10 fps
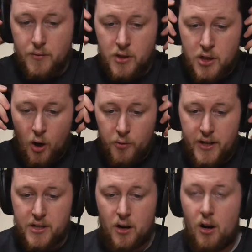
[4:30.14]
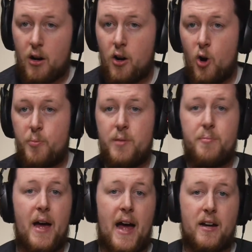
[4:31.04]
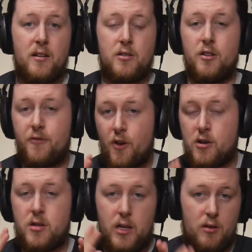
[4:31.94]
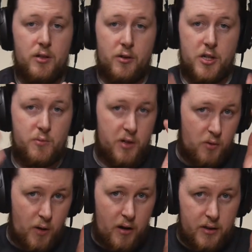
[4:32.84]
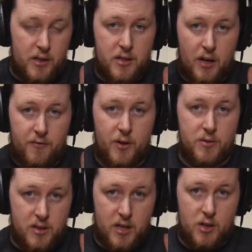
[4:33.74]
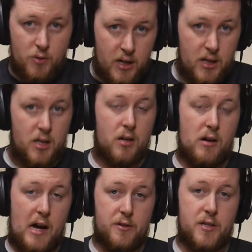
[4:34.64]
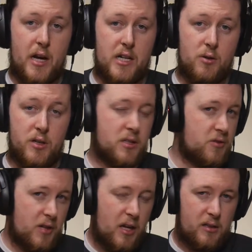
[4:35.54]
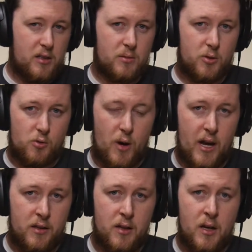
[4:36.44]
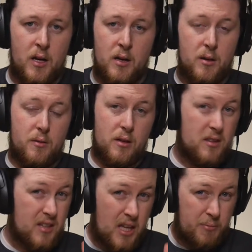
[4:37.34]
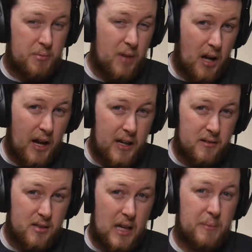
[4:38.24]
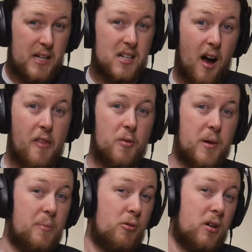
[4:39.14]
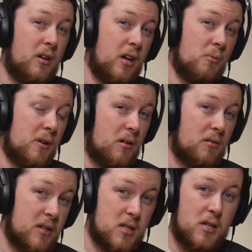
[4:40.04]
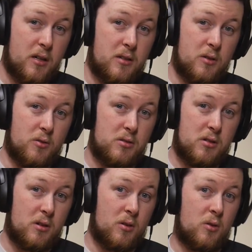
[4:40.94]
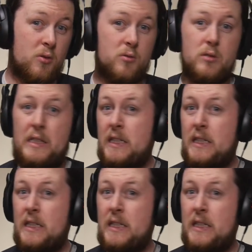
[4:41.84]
So these are open back. So the first thing you'll notice when you're wearing these headphones is that you can hear outside noises. You can't hear them great. Keep in mind, that means other people can hear what you're listening to. So